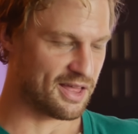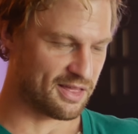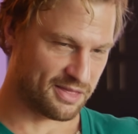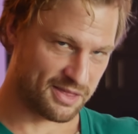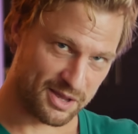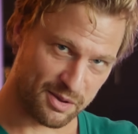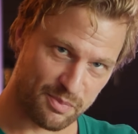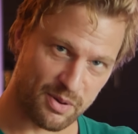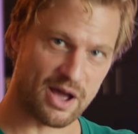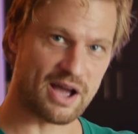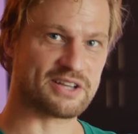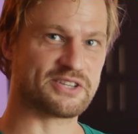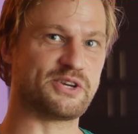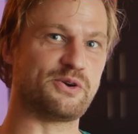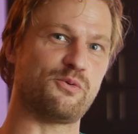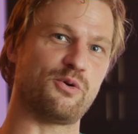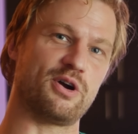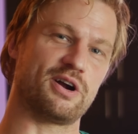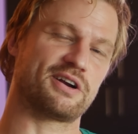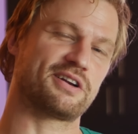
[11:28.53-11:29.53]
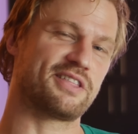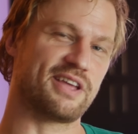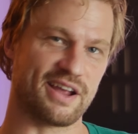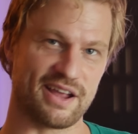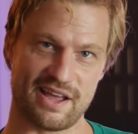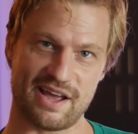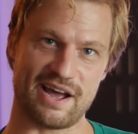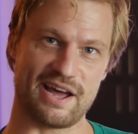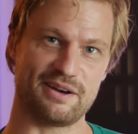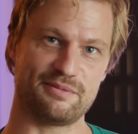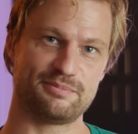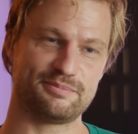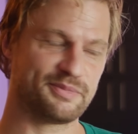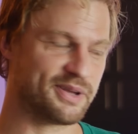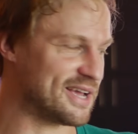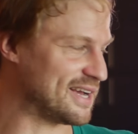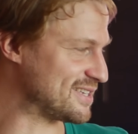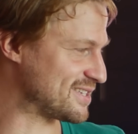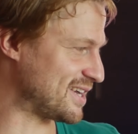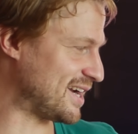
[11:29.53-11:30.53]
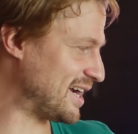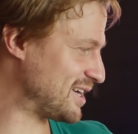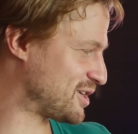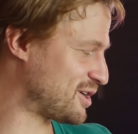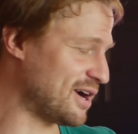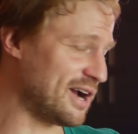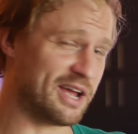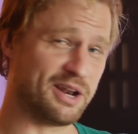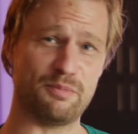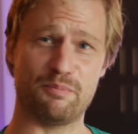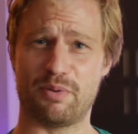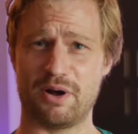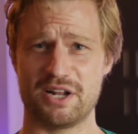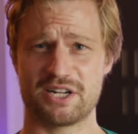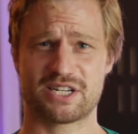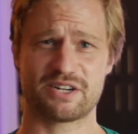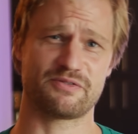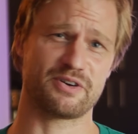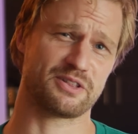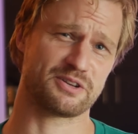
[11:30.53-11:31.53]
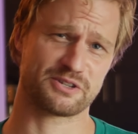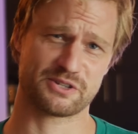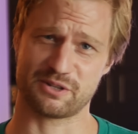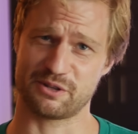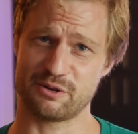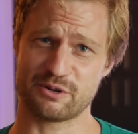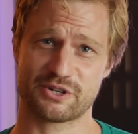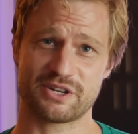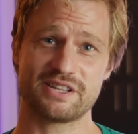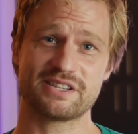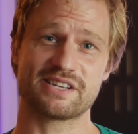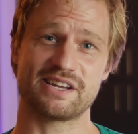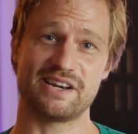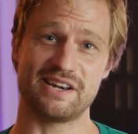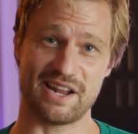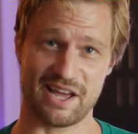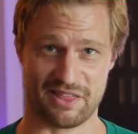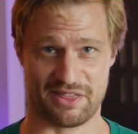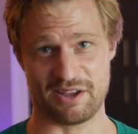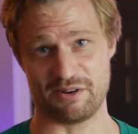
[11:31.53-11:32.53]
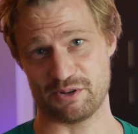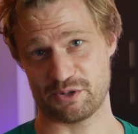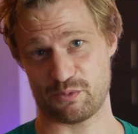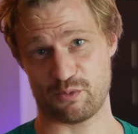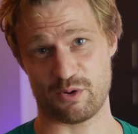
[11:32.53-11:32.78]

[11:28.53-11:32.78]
The epoxy worked, thank God, because I tried a bunch of other solutions and nothing was